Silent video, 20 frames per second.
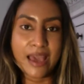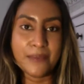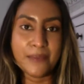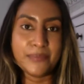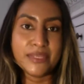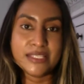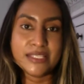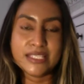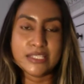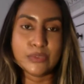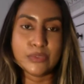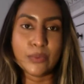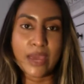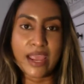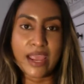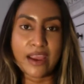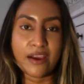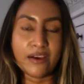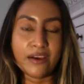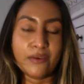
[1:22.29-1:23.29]
This is
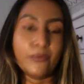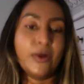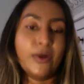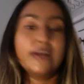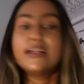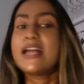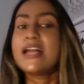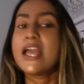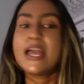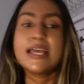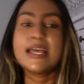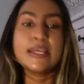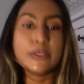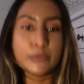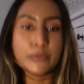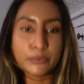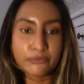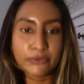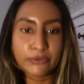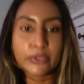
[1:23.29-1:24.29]
where, well,
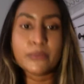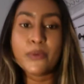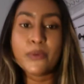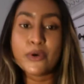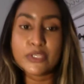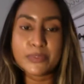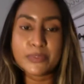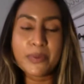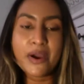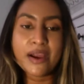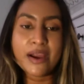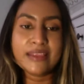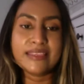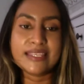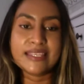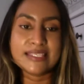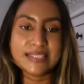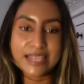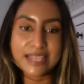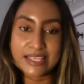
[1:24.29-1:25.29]
for the most part,
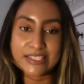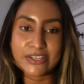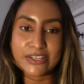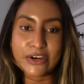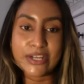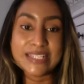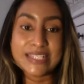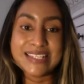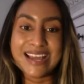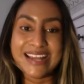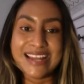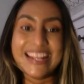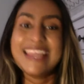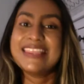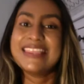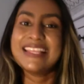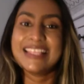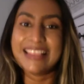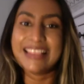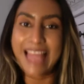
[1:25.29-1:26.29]
these tests are done in
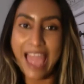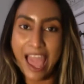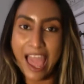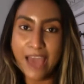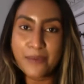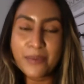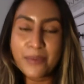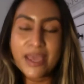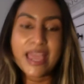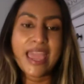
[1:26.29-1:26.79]
the lab.